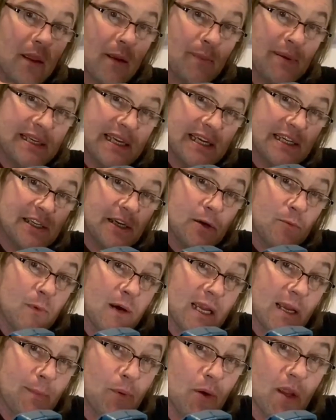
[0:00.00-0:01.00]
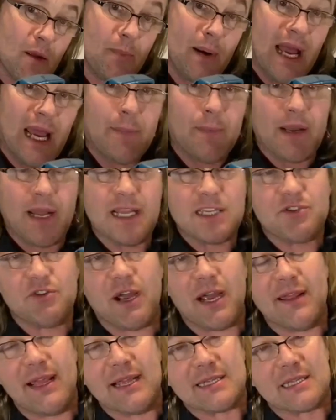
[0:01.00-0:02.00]
the position where you put the pipe in. Let's
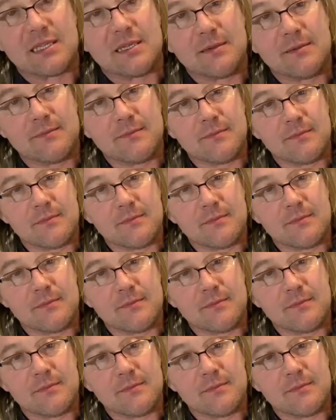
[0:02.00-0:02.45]
try this.